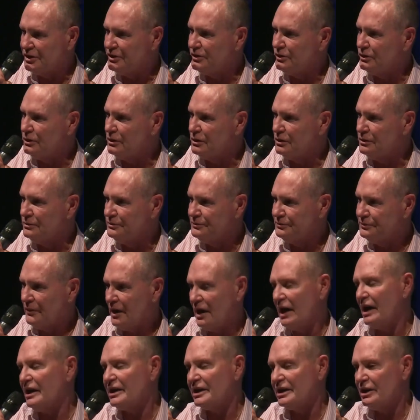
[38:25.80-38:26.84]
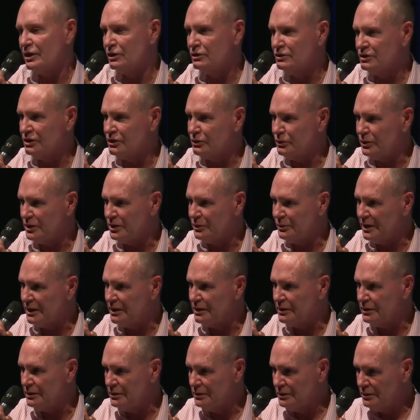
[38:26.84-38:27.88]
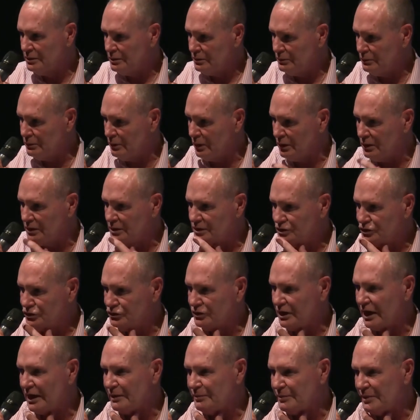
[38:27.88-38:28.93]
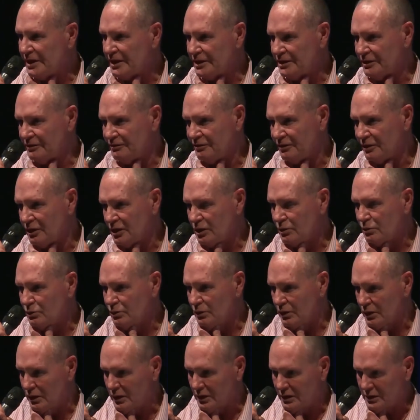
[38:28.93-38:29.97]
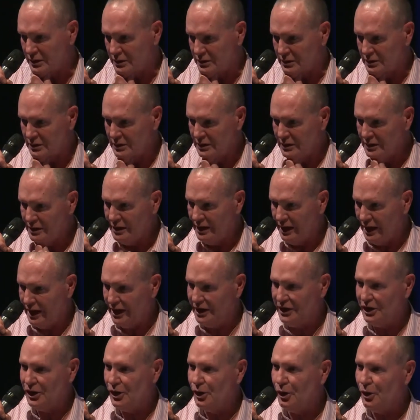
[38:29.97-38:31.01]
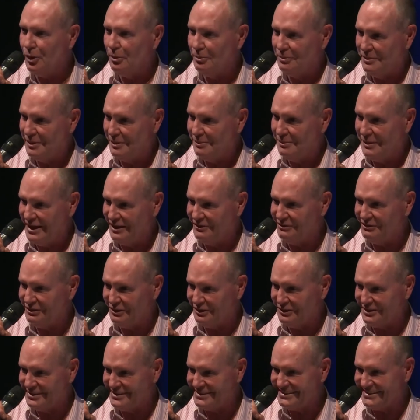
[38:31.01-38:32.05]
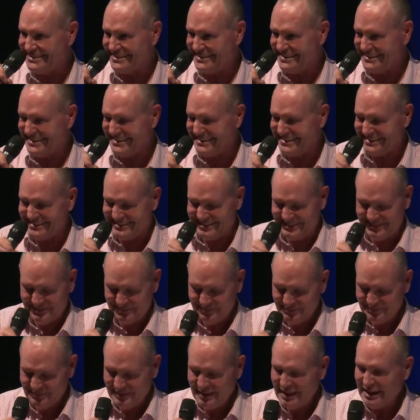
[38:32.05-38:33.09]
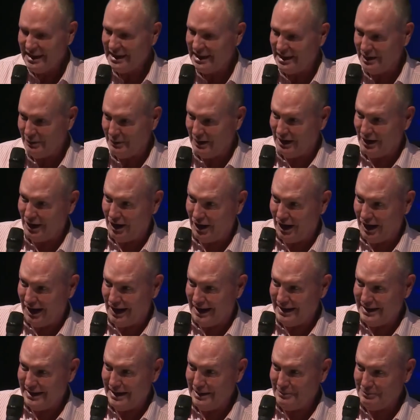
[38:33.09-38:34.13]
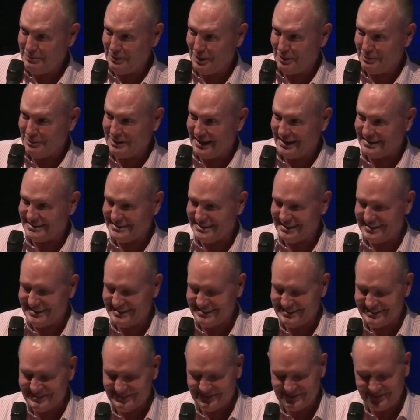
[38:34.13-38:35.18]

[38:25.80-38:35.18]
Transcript: the dole. I get 100 quid a week. What? Drive me into fucking work and open me meal for us. He went, I need prop, Gaza.